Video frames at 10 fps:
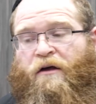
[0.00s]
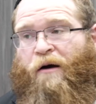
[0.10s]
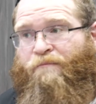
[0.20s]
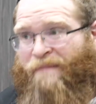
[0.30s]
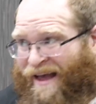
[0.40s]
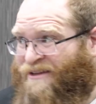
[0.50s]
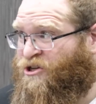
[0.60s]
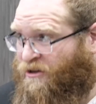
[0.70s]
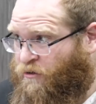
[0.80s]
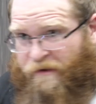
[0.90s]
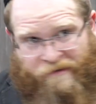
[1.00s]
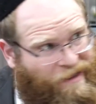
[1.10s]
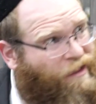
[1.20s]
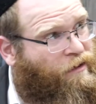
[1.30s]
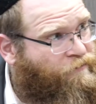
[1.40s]
imagine
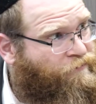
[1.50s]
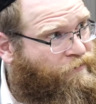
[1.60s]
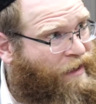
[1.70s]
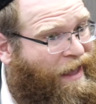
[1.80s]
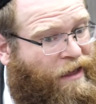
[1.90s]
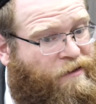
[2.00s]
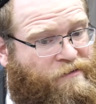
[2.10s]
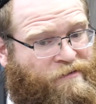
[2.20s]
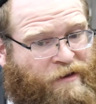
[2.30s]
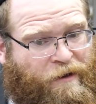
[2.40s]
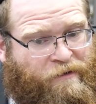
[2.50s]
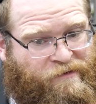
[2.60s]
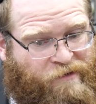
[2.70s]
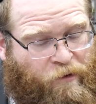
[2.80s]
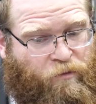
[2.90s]
yourself as
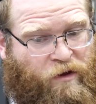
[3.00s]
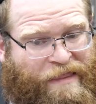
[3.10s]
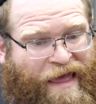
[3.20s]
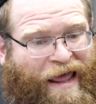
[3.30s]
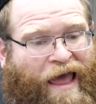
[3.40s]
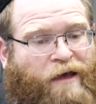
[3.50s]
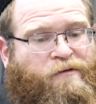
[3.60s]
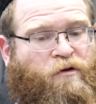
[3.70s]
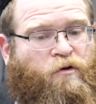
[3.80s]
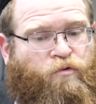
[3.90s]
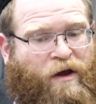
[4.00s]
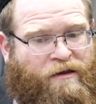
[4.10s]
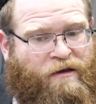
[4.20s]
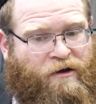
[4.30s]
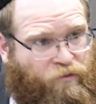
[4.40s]
someone that has
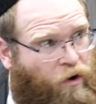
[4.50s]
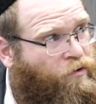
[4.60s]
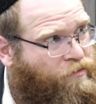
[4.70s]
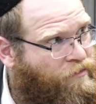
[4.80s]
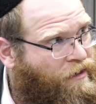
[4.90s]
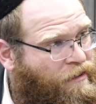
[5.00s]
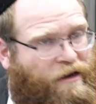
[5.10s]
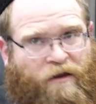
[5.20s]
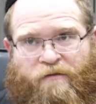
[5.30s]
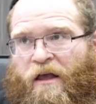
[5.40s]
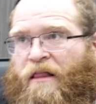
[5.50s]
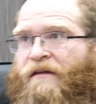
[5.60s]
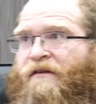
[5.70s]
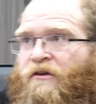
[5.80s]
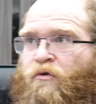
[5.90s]
already grown. Like, in other words,
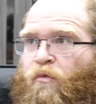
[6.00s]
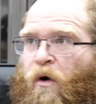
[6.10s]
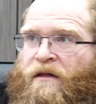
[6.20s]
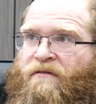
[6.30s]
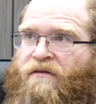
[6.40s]
let's say you want